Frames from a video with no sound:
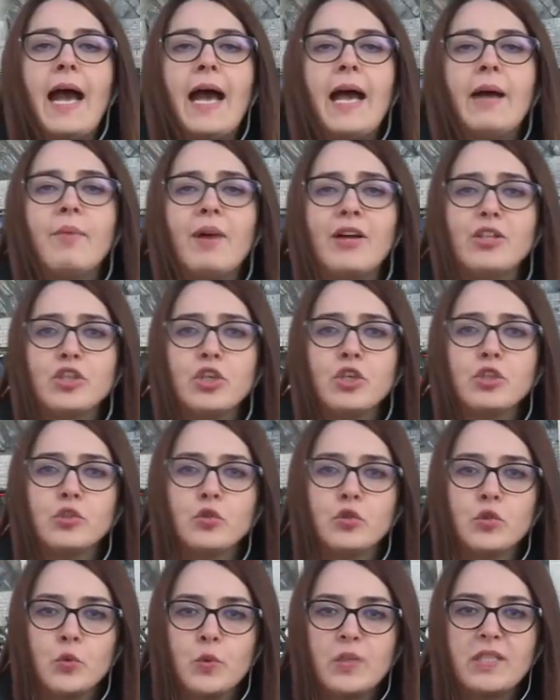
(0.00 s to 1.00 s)
I talked
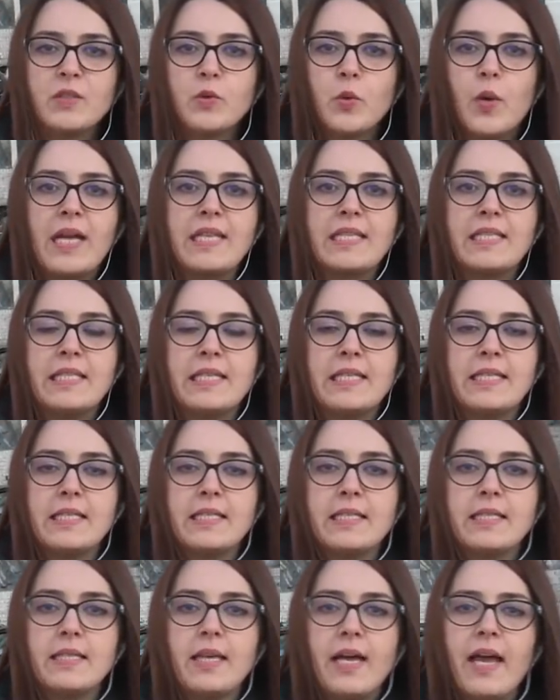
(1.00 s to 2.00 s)
to Swiss
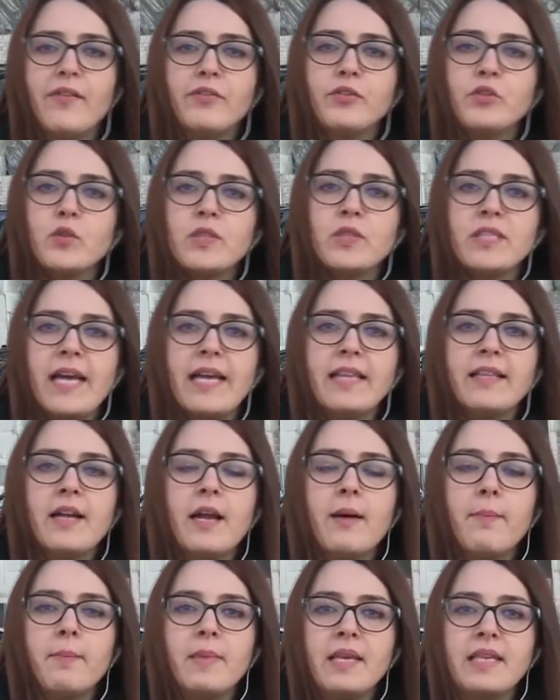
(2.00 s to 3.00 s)
residents. I have to say
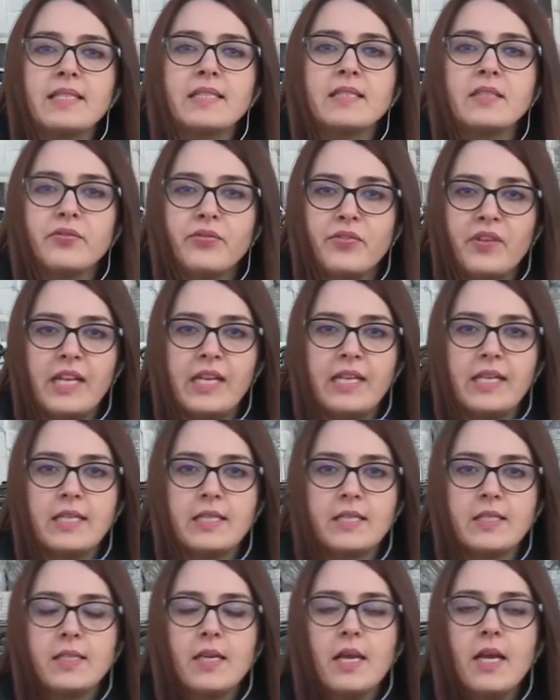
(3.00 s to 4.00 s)
there are mixed
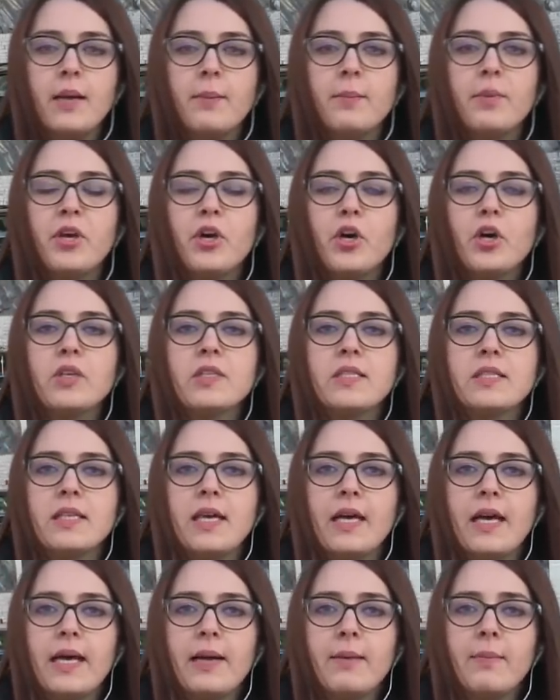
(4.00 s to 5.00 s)
feelings because
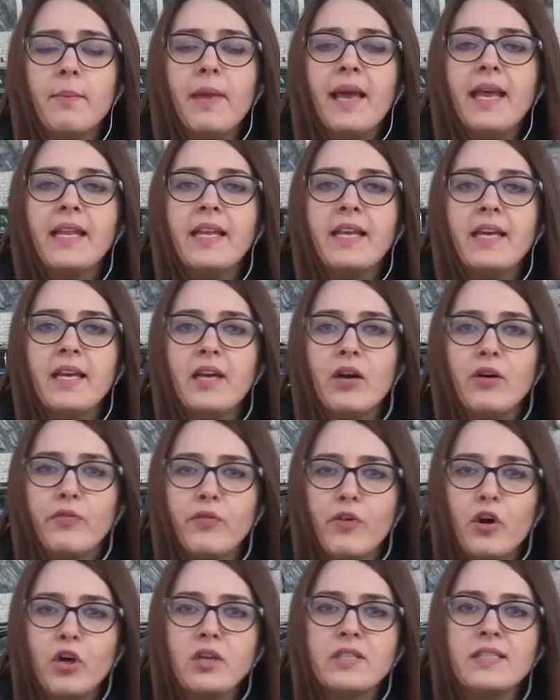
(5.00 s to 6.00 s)
many,
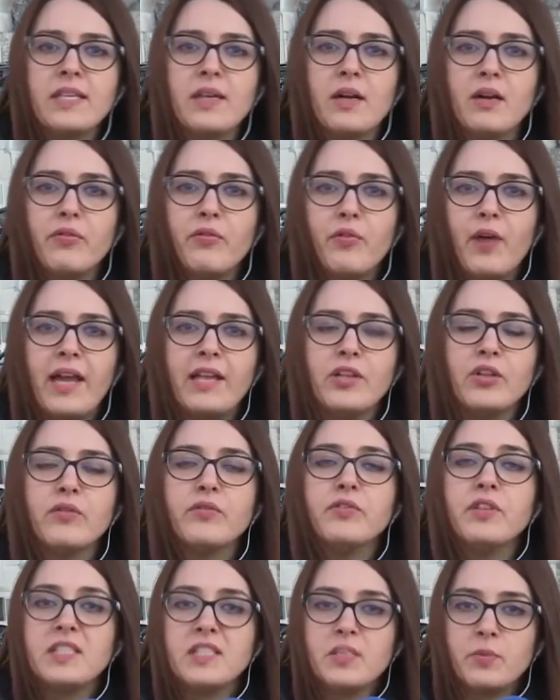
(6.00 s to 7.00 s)
of course, are afraid
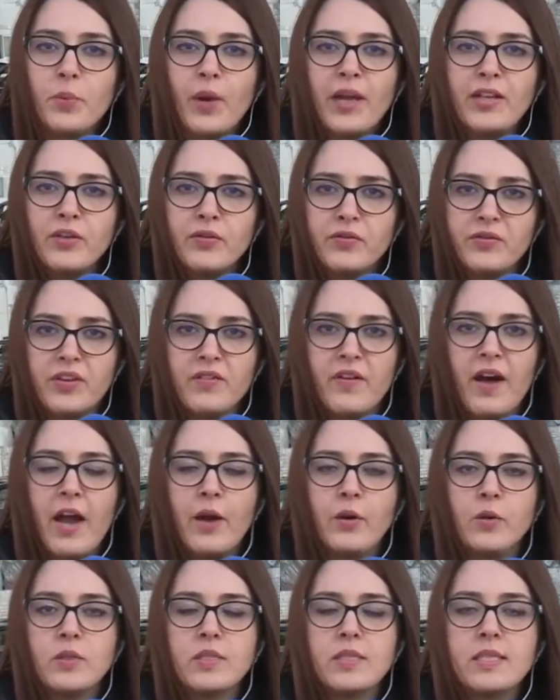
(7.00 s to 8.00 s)
of the spread of the
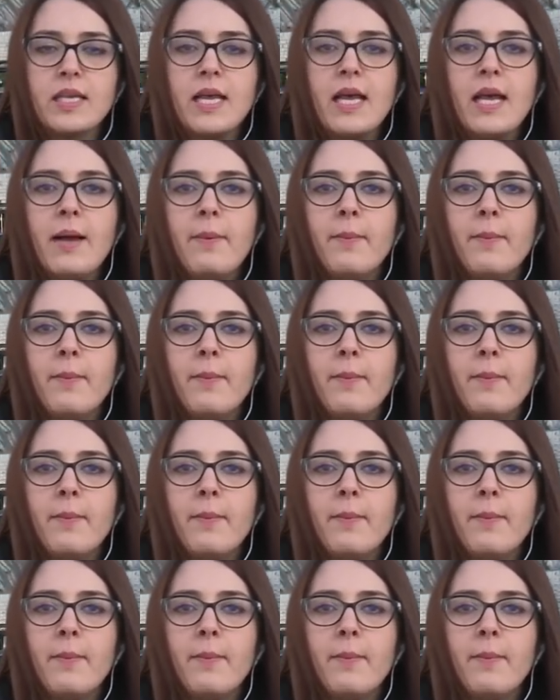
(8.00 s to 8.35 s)
virus.